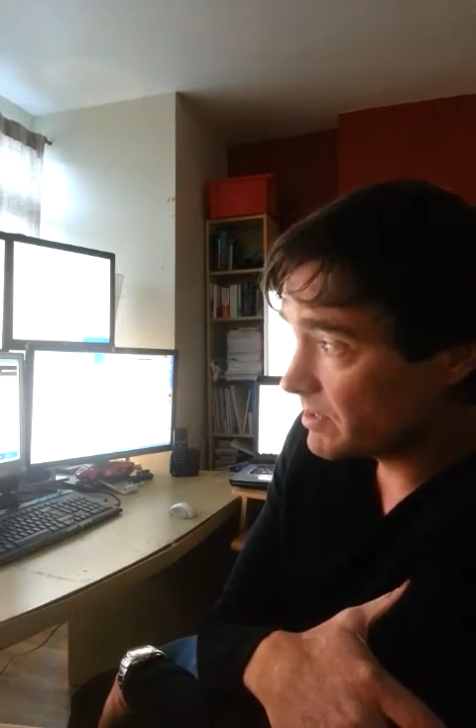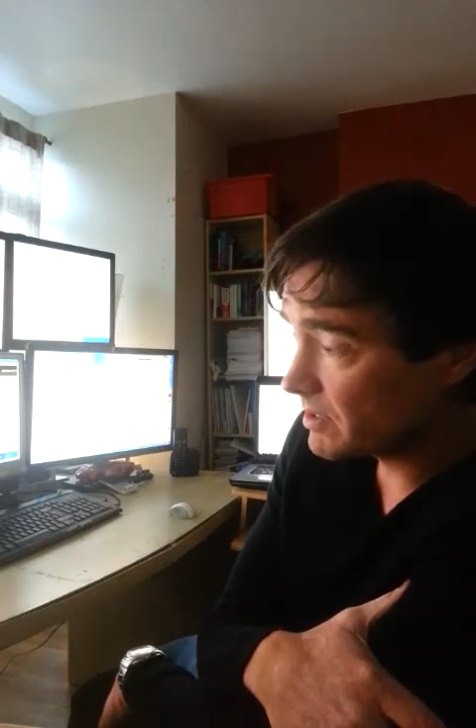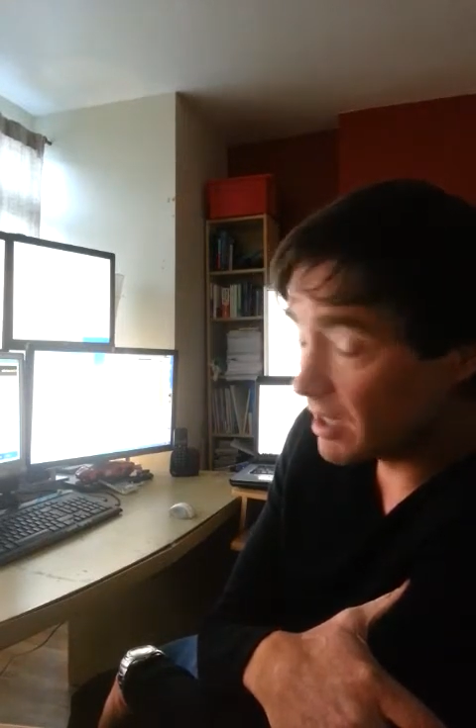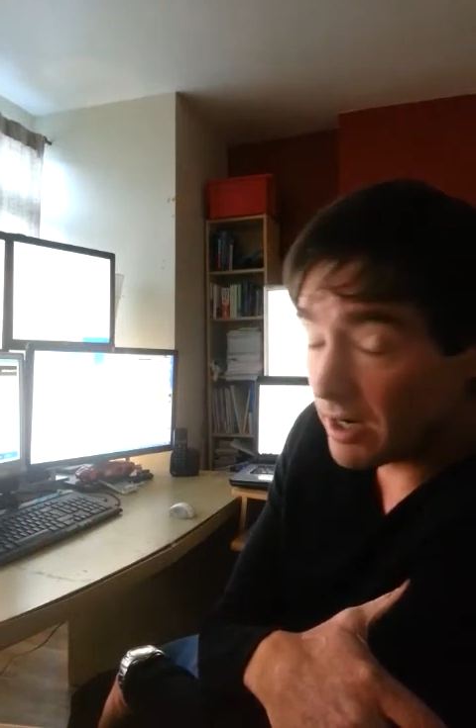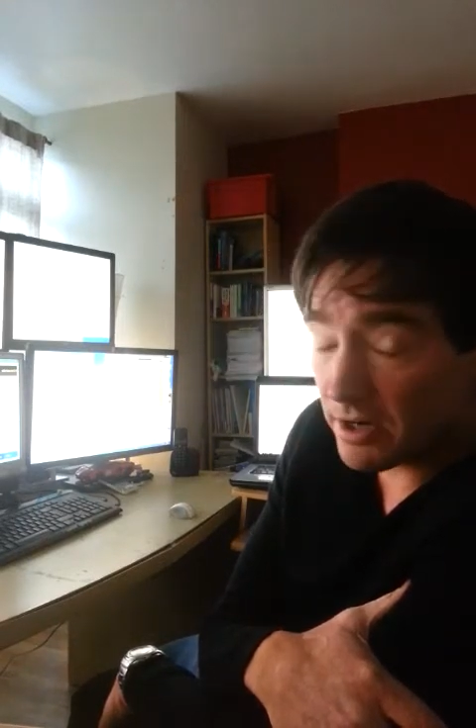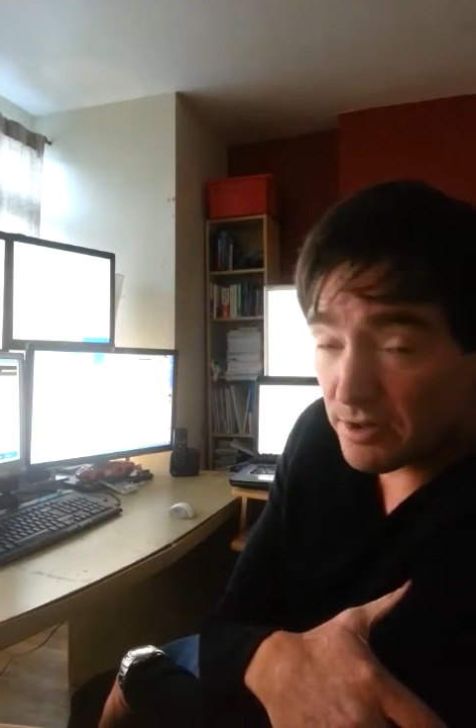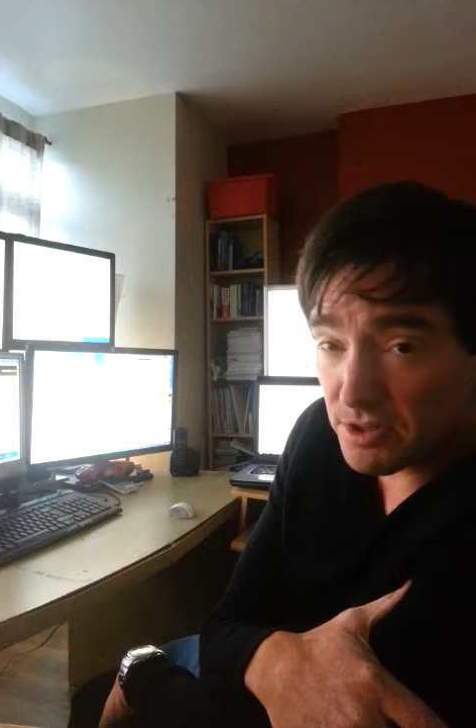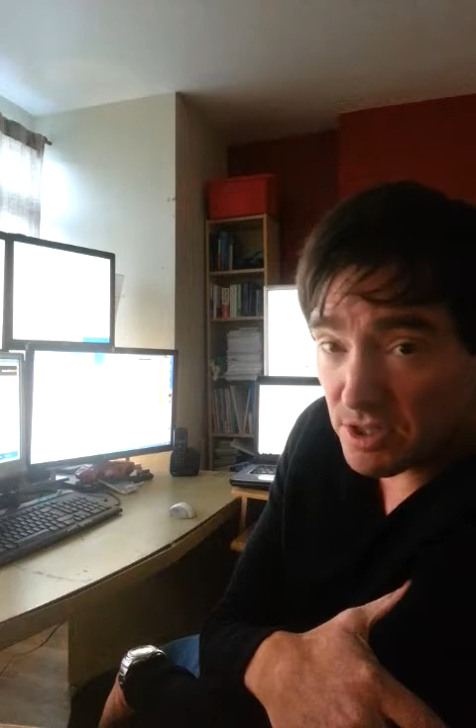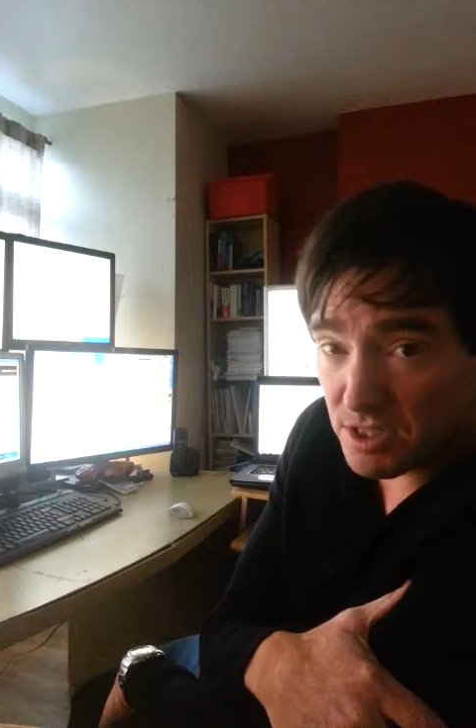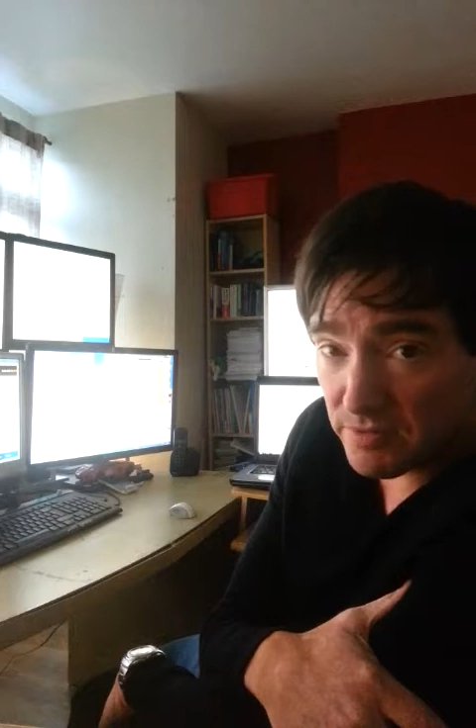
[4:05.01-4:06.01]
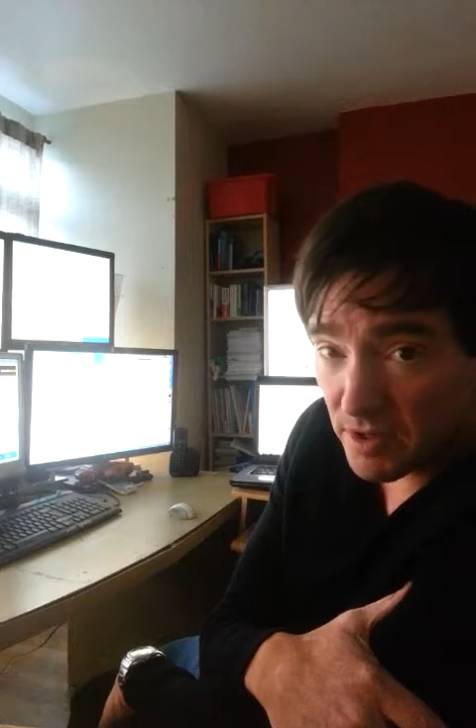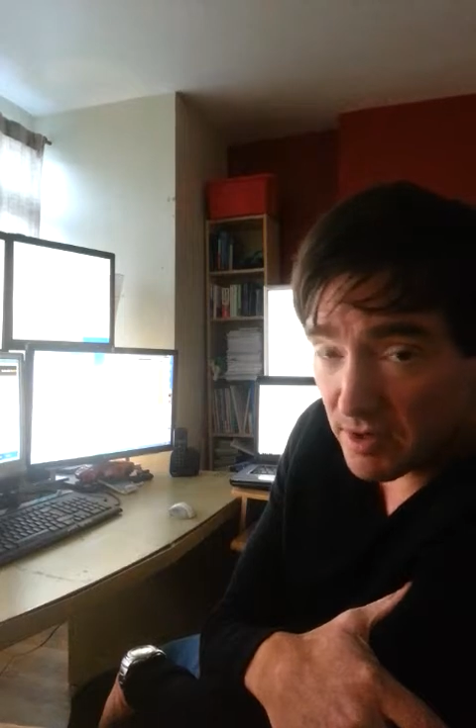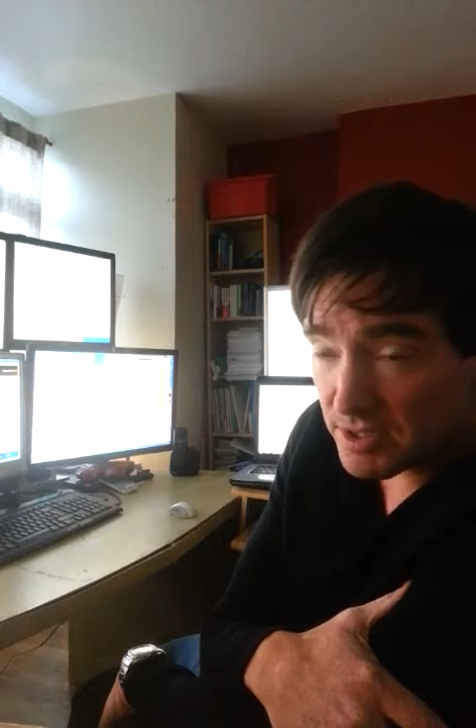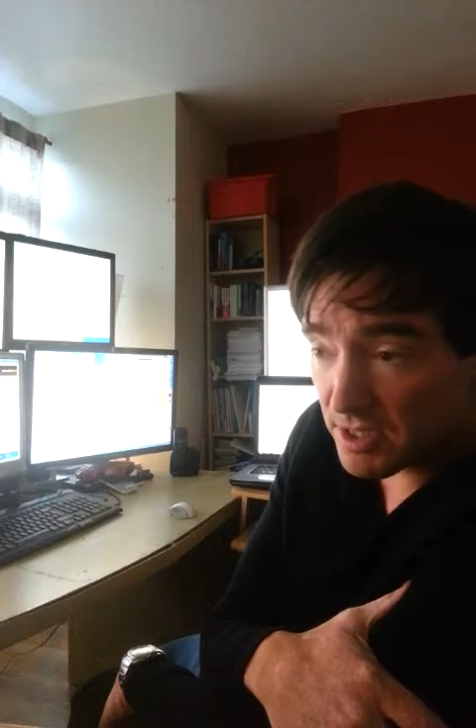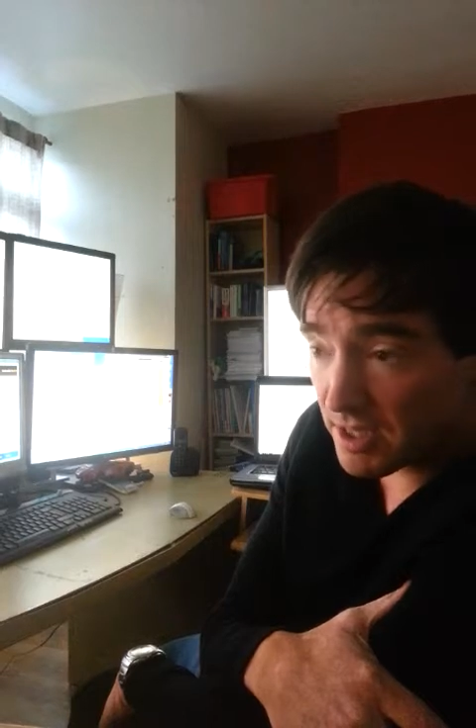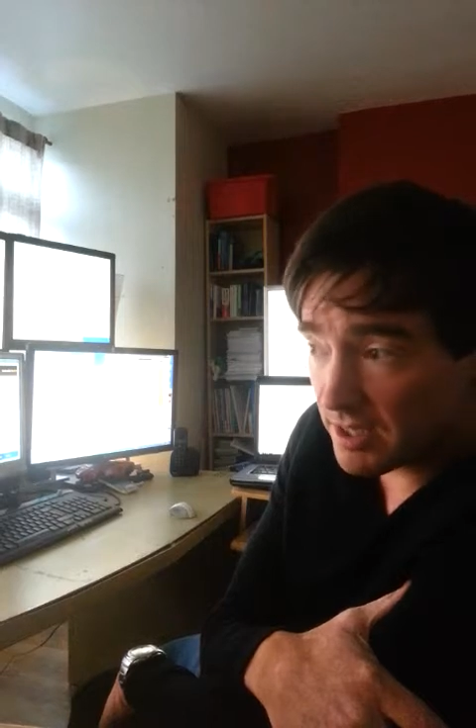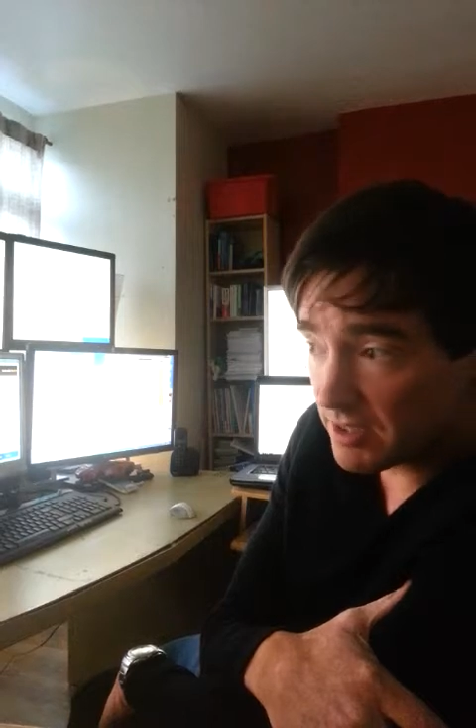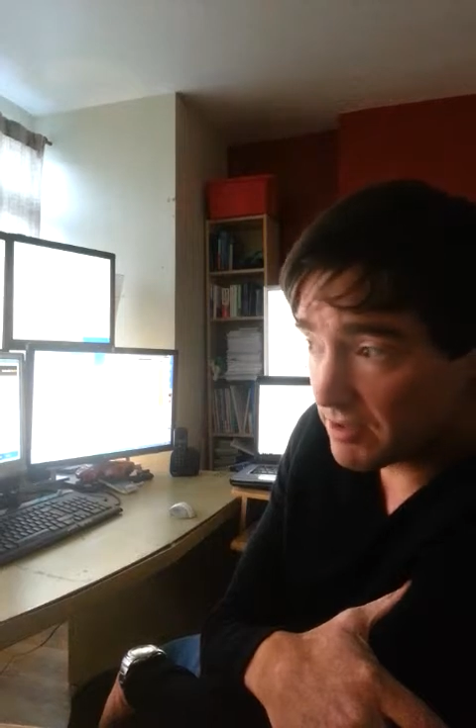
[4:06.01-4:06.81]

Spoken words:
the higher the change of RSI,